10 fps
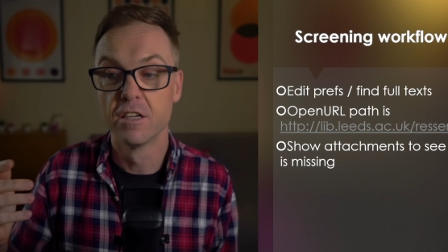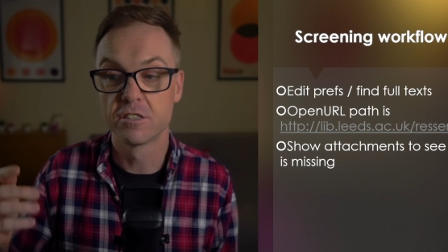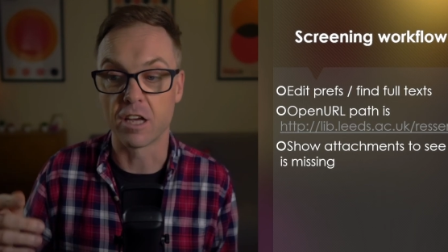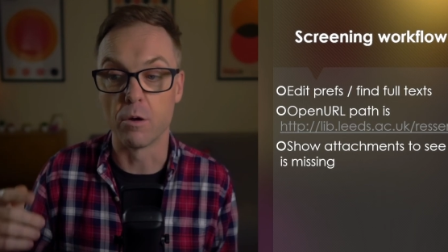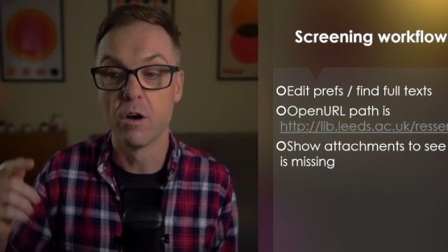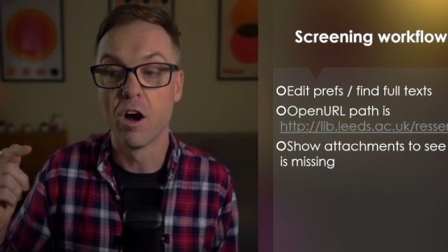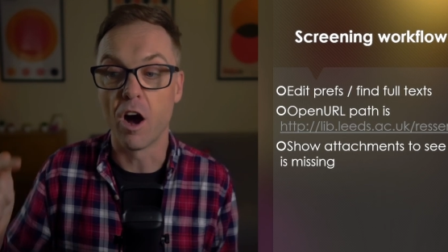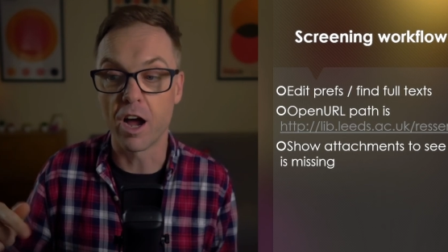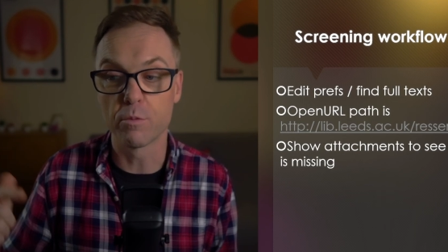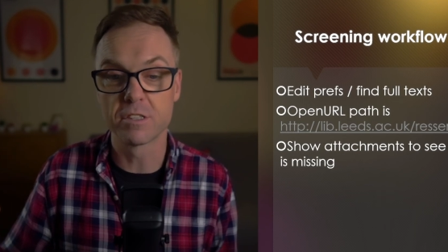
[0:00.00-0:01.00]
So
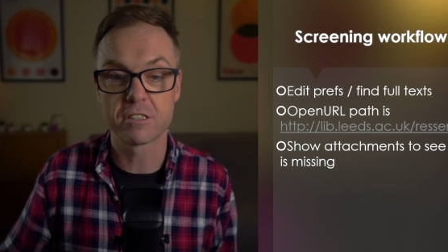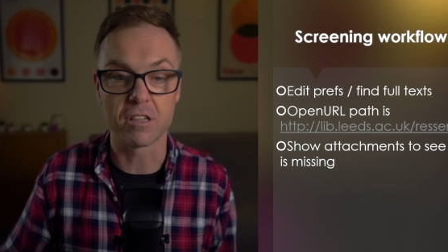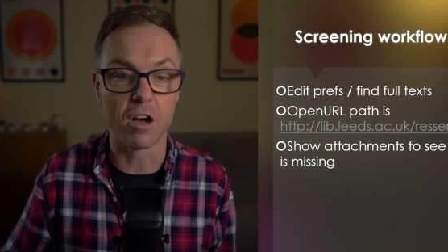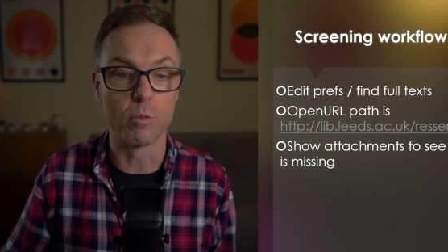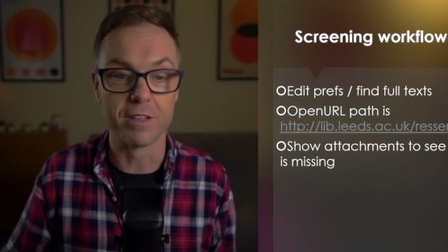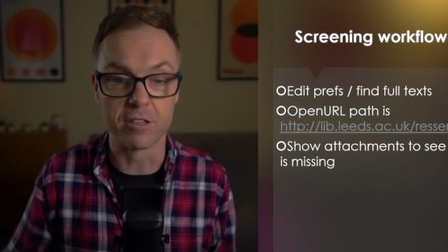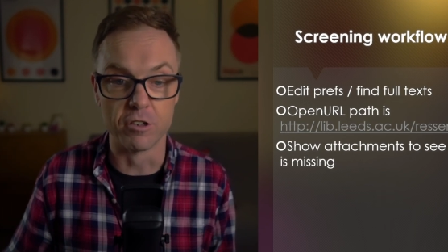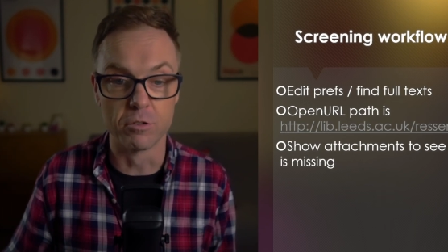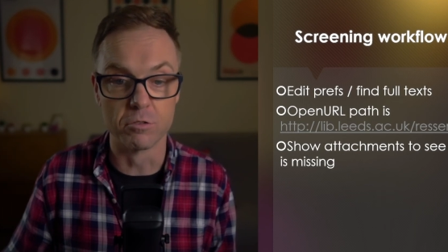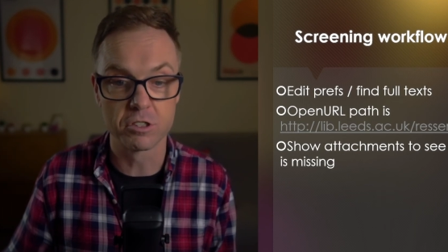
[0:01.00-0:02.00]
I would start with
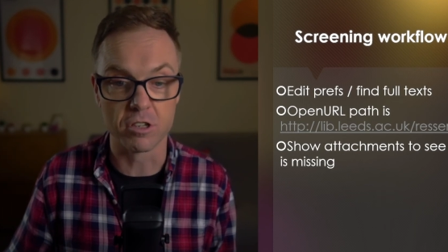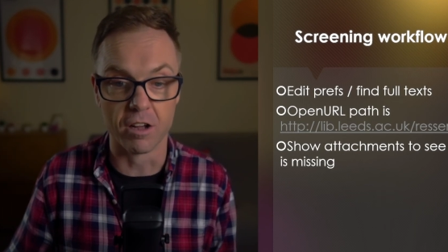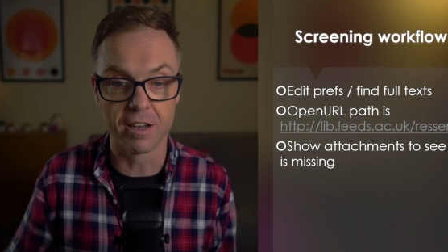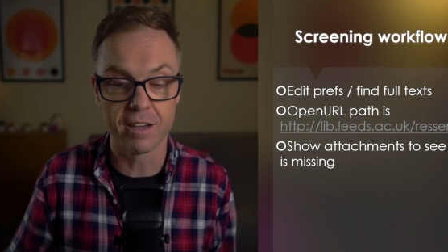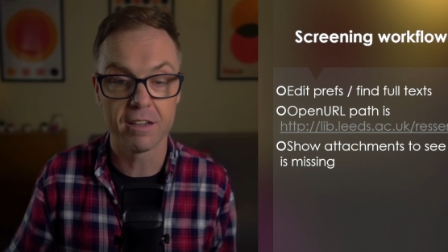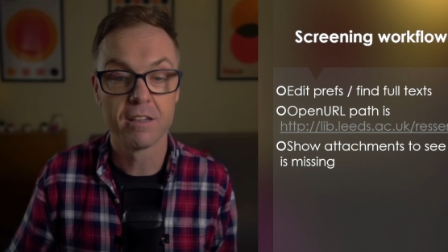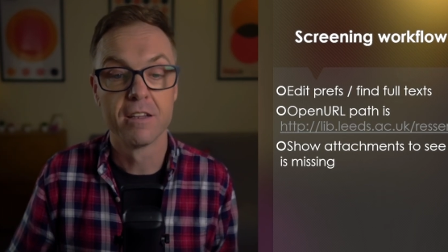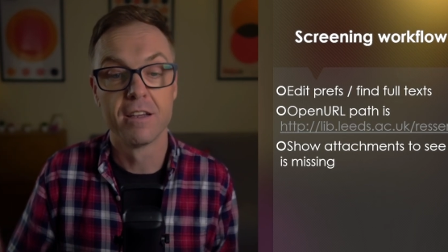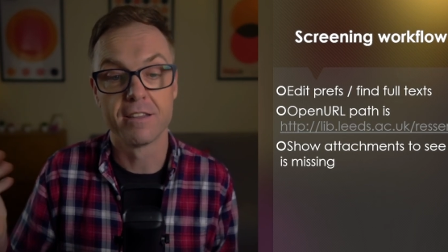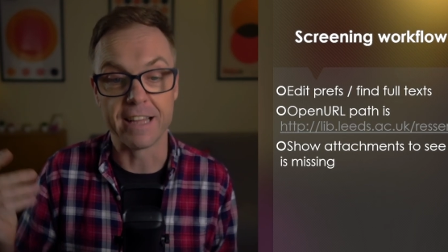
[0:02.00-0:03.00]
Google Scholar,
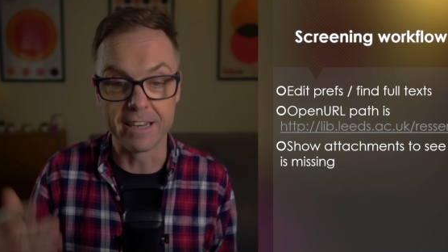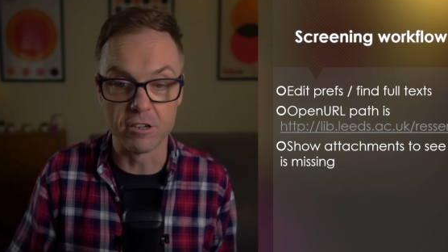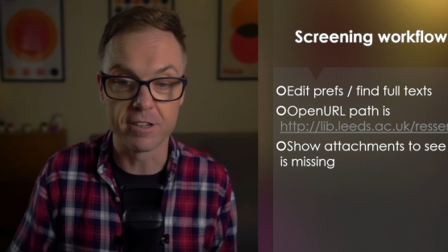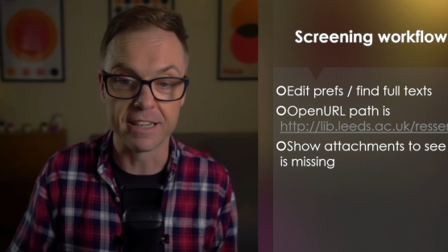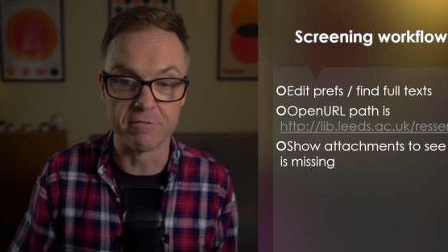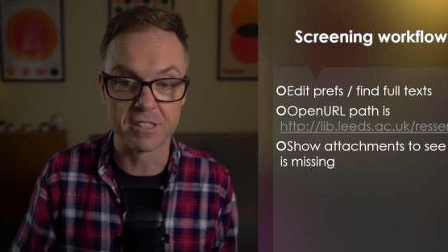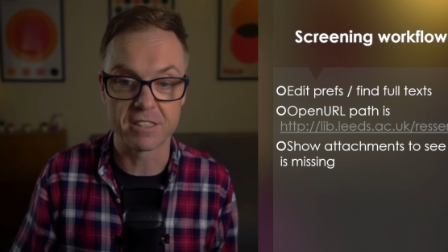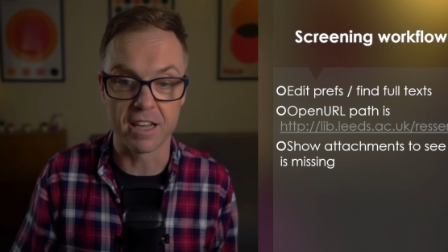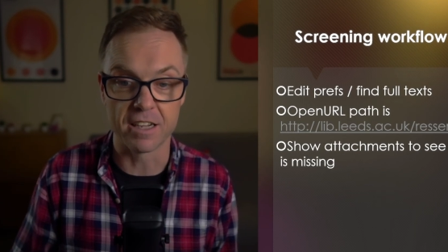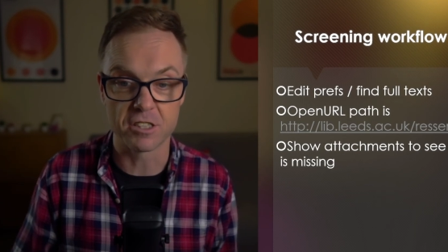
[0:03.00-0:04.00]
then look in
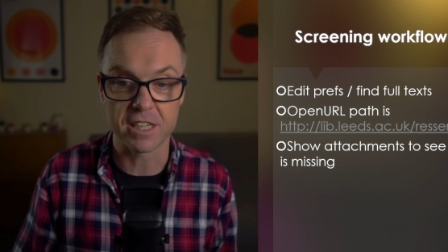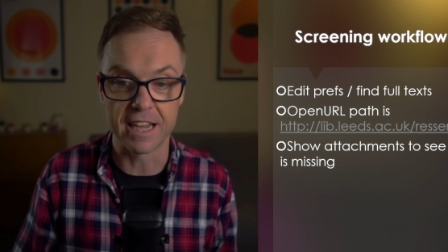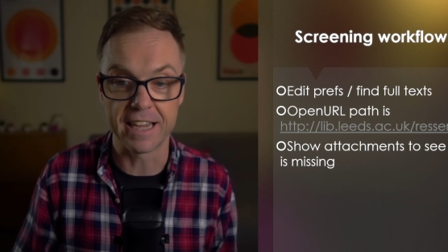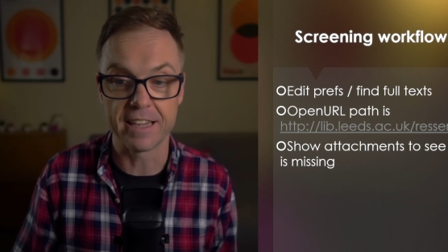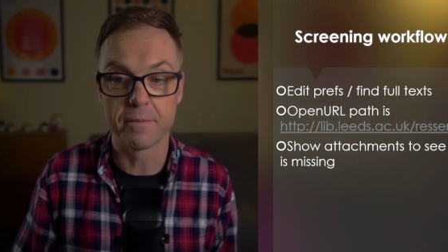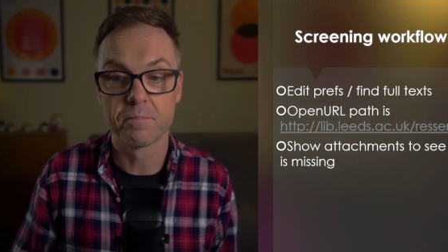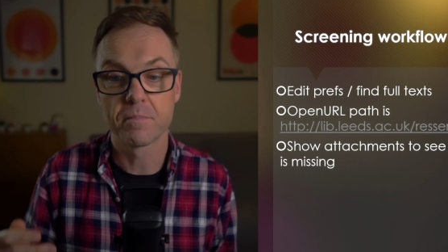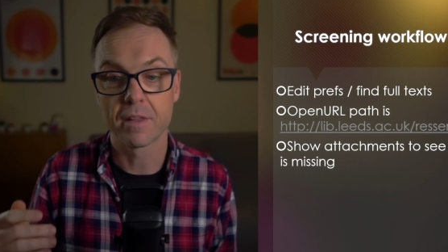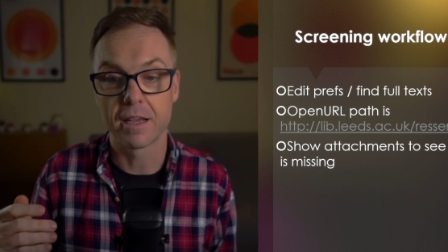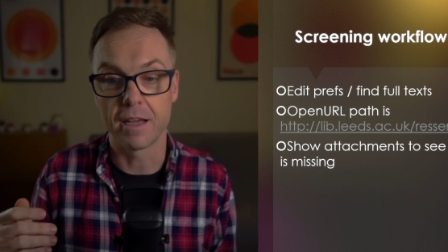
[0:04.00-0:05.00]
ResearchGate,
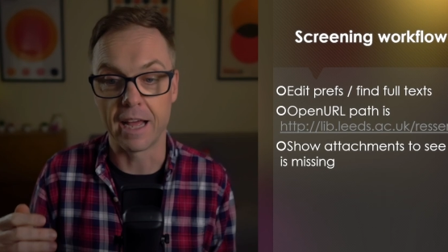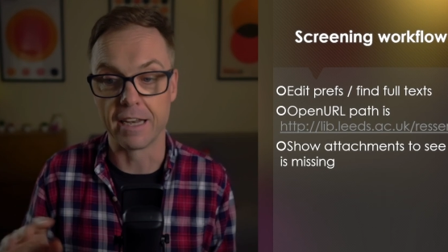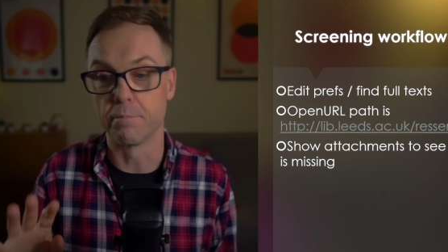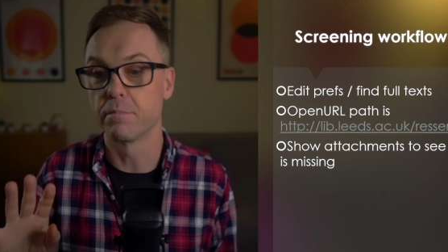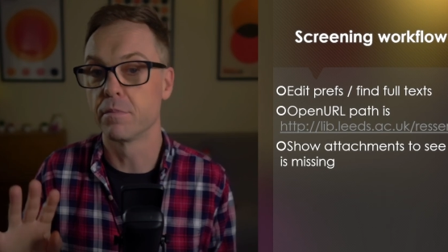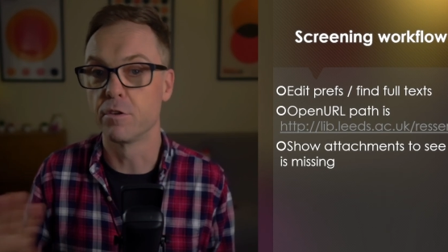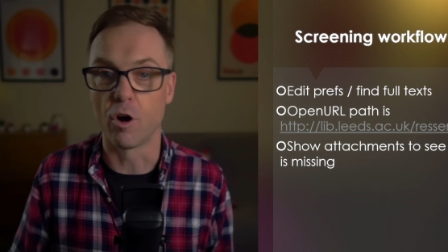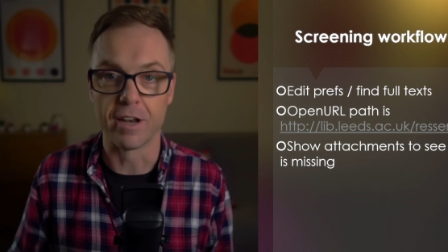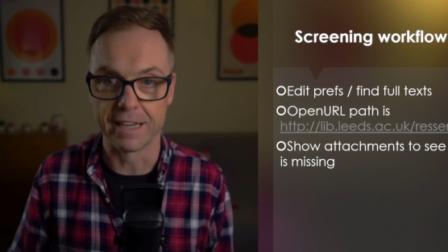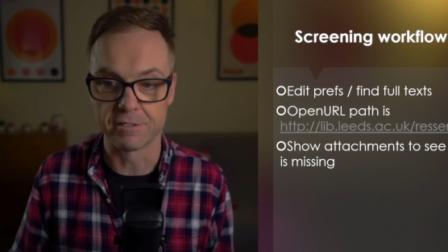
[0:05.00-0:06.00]
and I'm
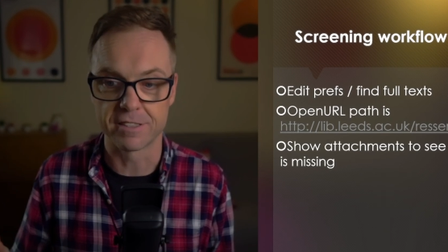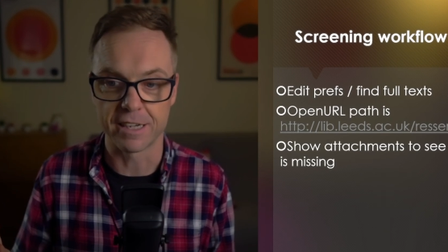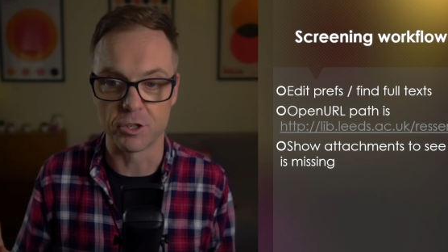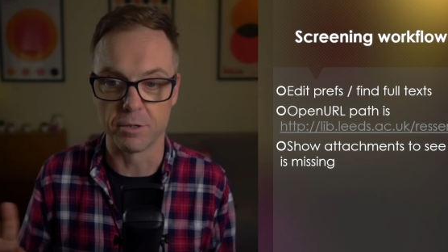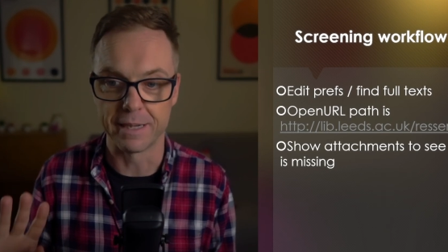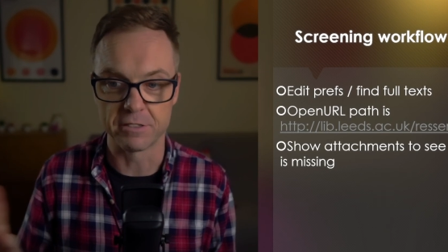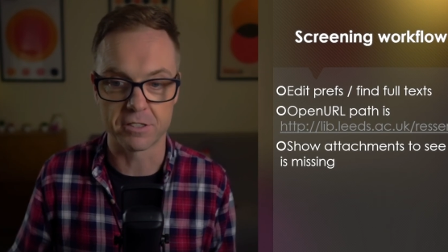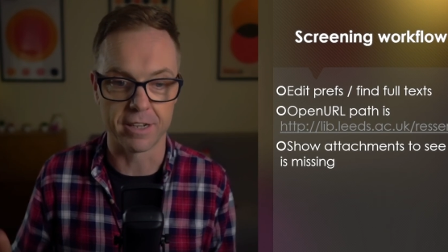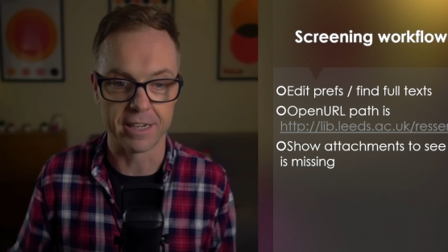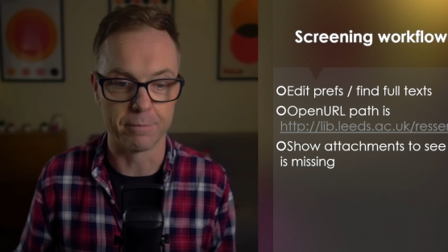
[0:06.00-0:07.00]
not allowed to tell you about
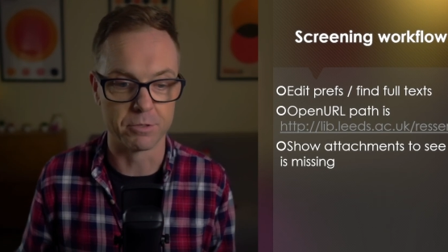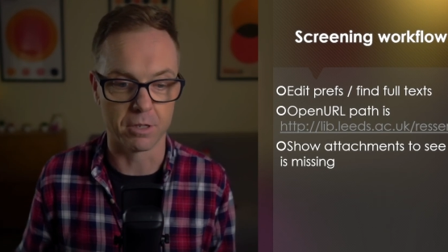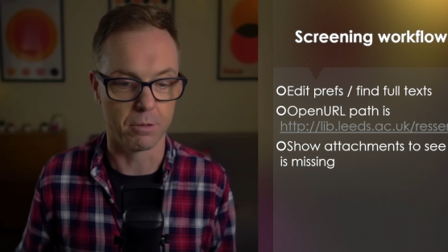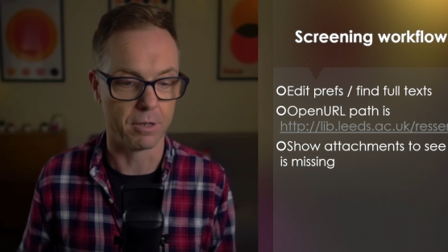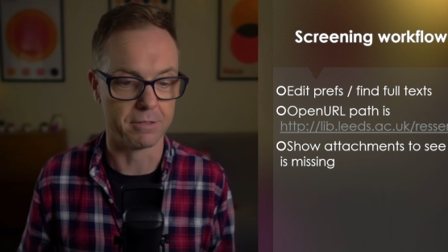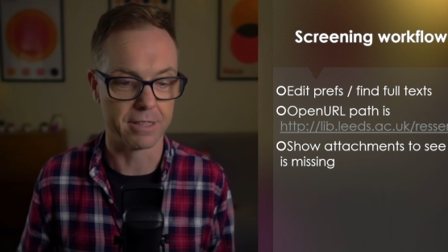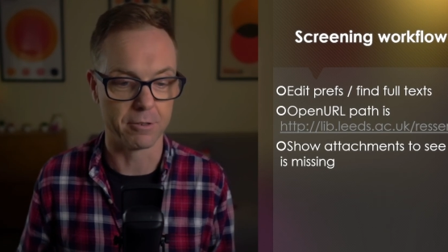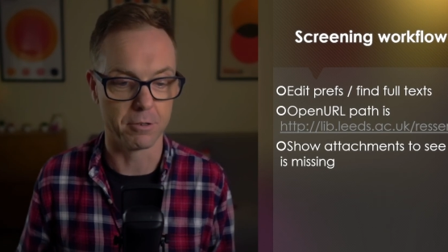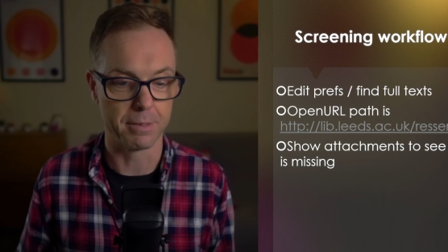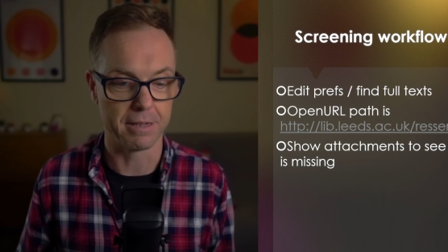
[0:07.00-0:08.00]
Sci-Hub, so I won't tell
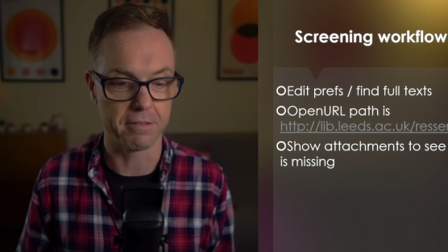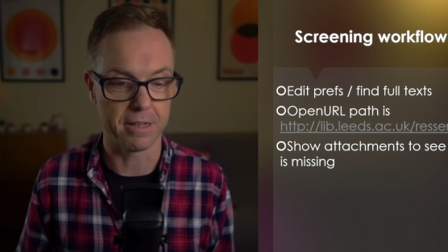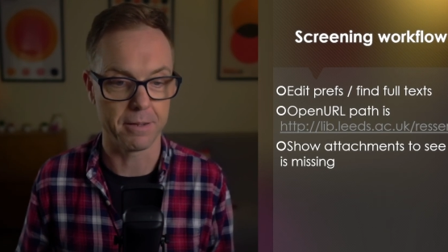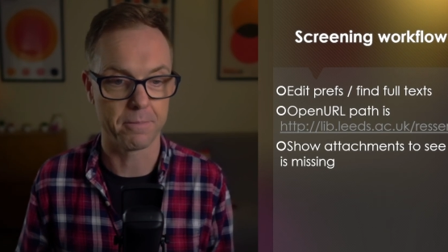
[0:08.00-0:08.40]
you about that.